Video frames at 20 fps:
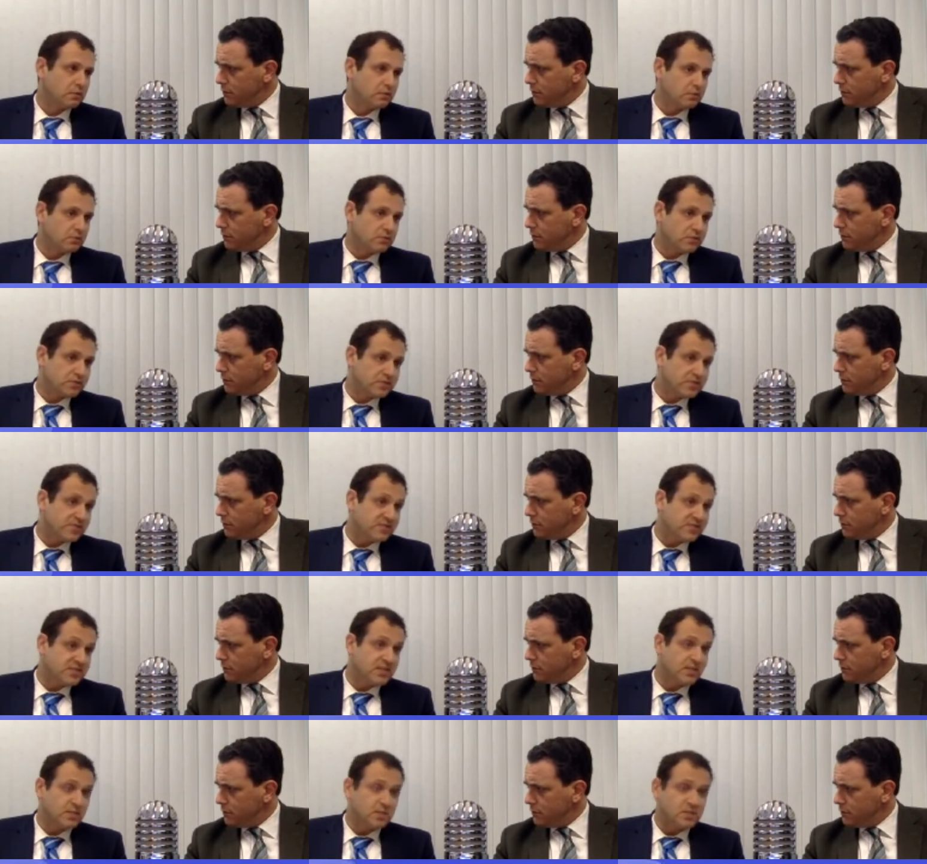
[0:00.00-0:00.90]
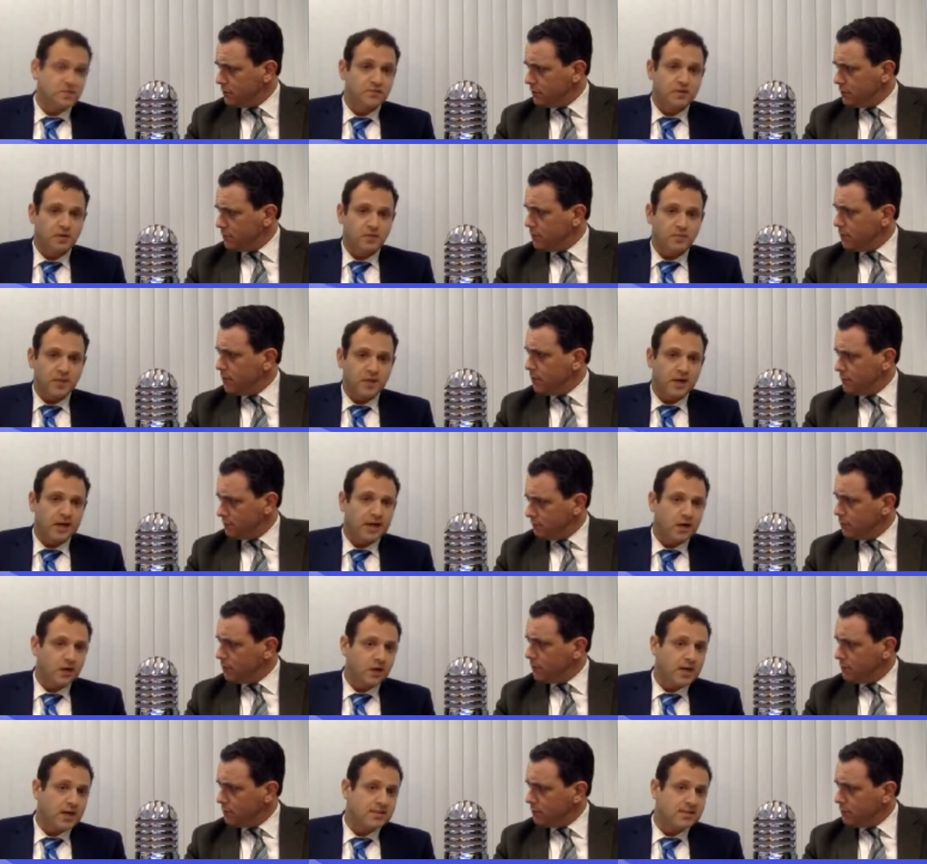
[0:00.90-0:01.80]
Speaker 1: receive a summons from the
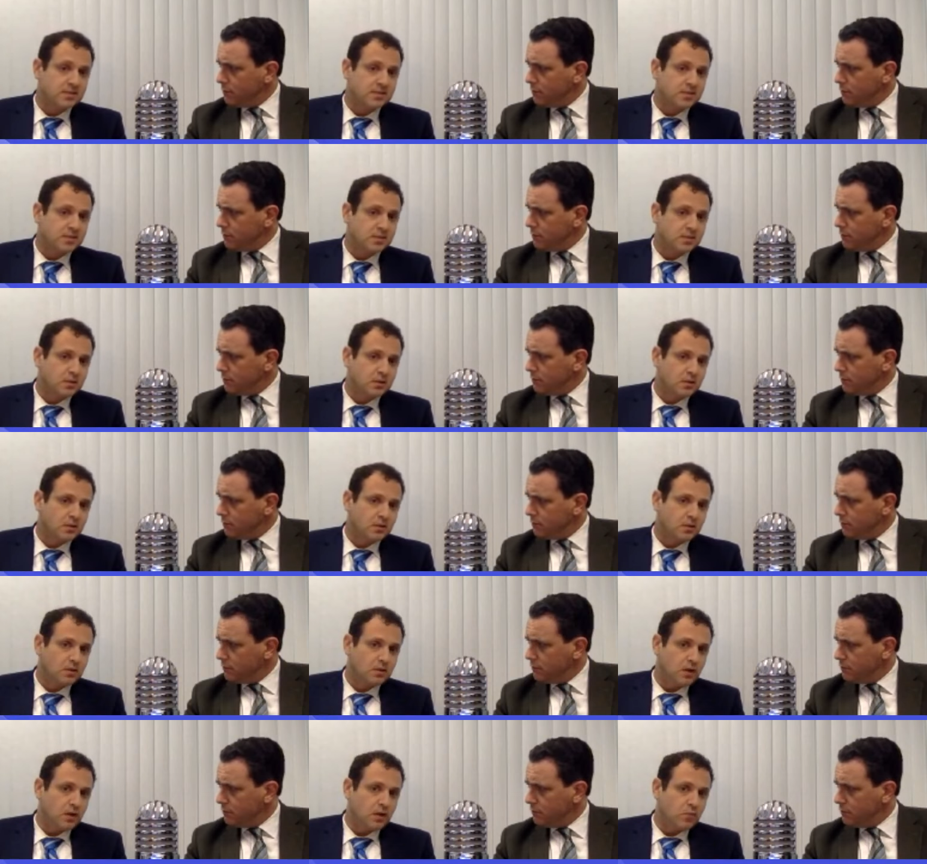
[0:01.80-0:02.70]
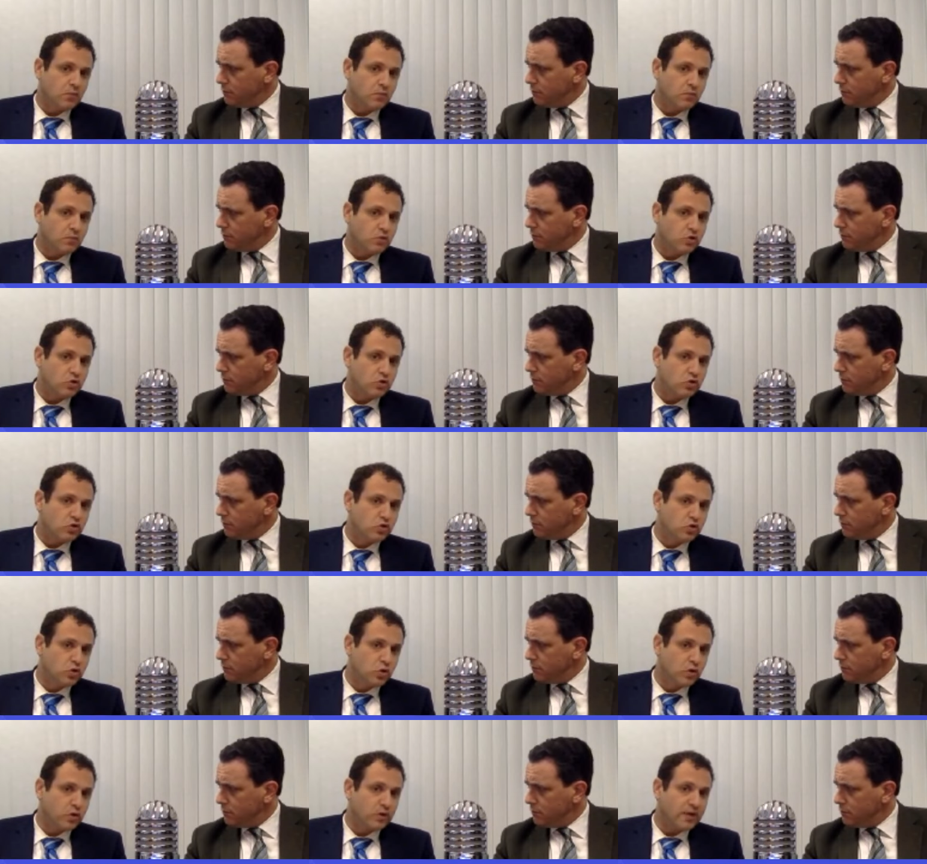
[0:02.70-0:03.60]
IRS, um,
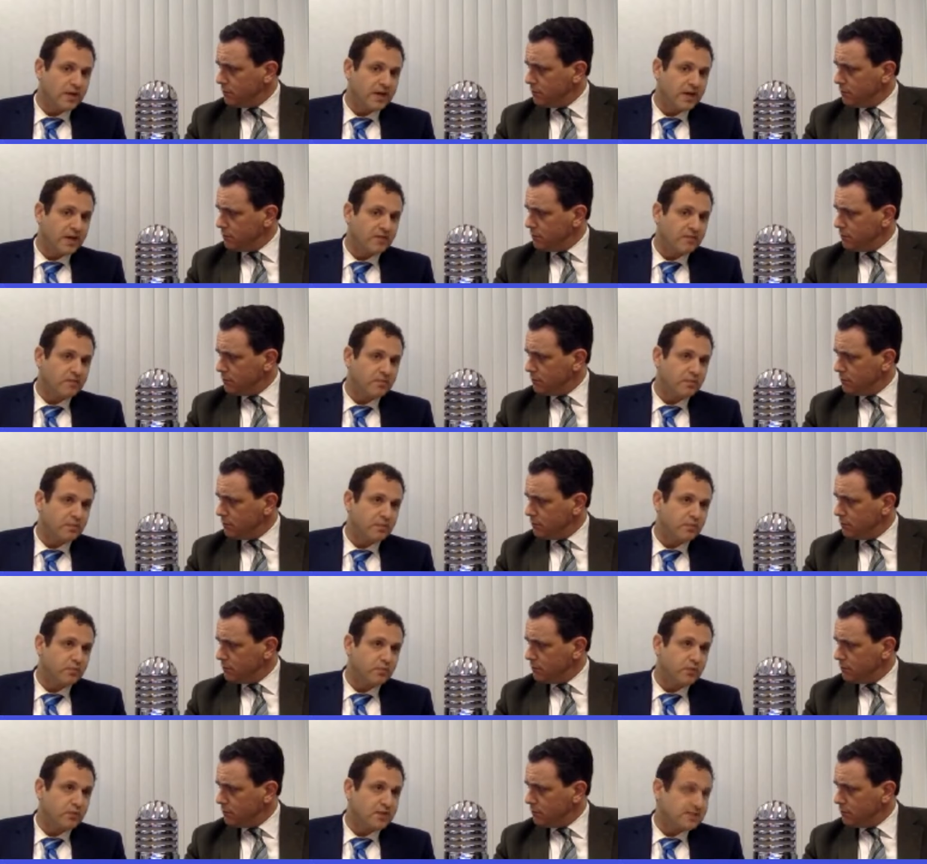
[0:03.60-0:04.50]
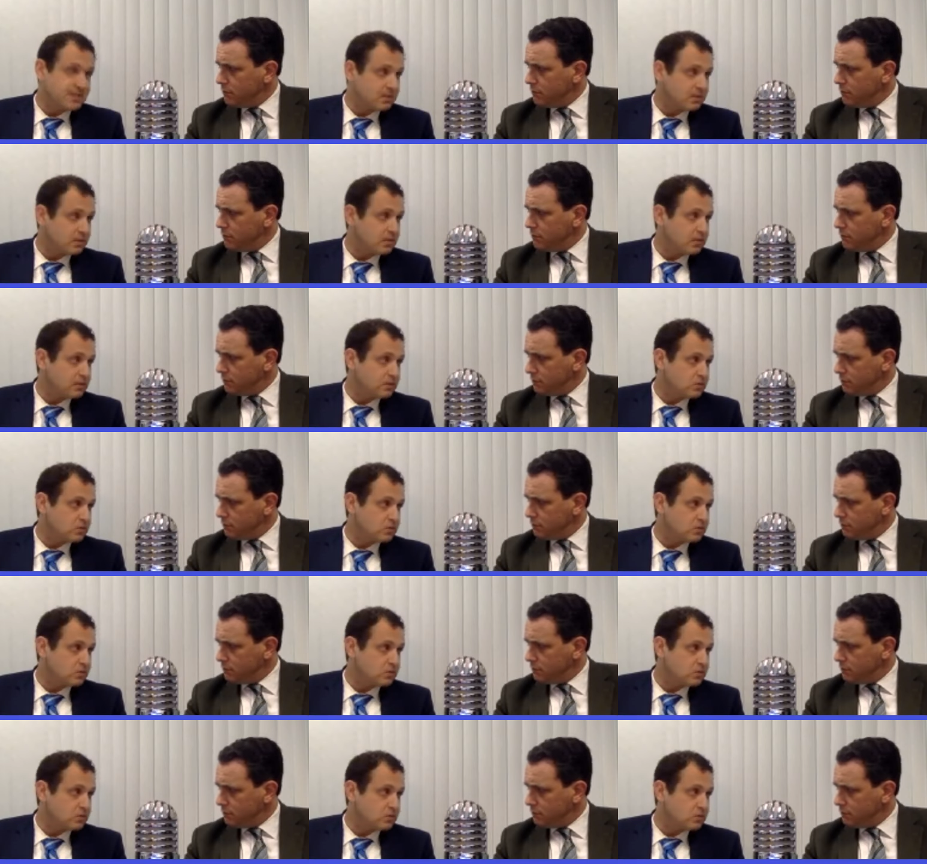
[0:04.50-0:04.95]
you don't have to be present.